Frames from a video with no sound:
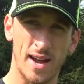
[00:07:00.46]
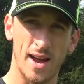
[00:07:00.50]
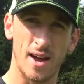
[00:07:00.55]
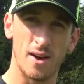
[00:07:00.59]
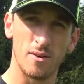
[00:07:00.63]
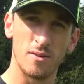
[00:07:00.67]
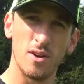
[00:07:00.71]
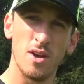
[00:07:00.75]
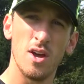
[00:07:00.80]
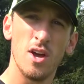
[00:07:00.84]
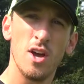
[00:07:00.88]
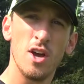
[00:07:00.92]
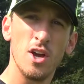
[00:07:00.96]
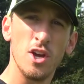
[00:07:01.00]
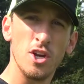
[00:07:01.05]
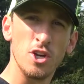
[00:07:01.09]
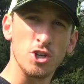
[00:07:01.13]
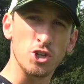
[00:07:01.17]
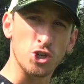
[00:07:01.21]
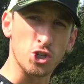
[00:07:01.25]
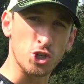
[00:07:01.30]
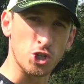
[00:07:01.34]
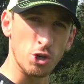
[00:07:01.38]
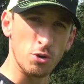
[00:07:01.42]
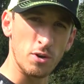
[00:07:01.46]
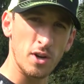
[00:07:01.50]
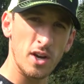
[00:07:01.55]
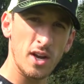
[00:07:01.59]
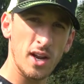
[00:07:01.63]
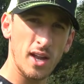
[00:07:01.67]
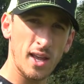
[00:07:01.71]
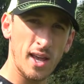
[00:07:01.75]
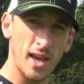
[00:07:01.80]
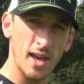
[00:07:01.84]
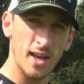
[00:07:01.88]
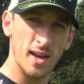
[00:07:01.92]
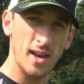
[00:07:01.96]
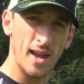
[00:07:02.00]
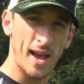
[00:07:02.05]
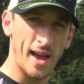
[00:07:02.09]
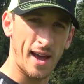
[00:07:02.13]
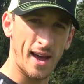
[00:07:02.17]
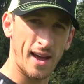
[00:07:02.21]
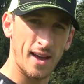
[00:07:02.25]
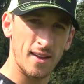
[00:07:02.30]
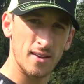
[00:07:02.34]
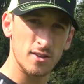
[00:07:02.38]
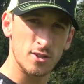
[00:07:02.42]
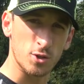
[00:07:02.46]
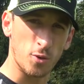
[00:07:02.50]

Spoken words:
down, shoot it again at